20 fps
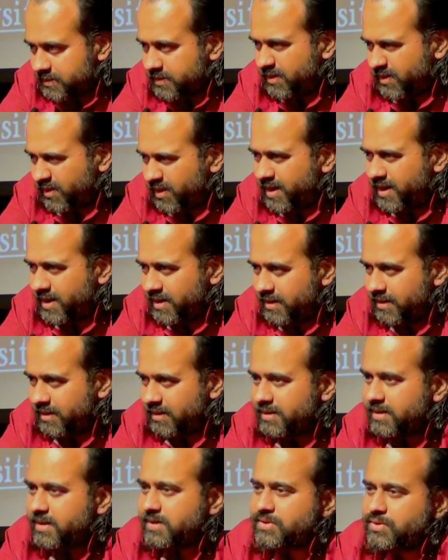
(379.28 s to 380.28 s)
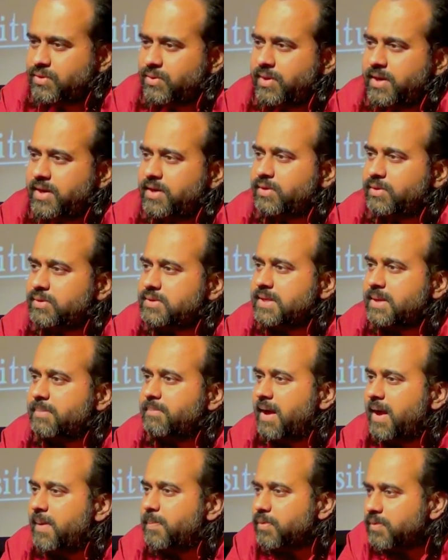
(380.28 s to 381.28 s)
Alright, there is no need to say
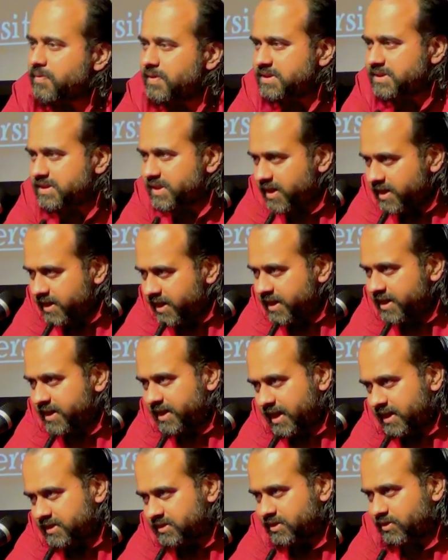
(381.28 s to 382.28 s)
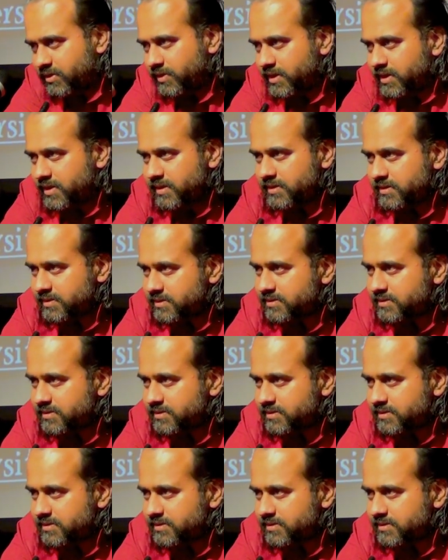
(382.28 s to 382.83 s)
my profession and get attached to it.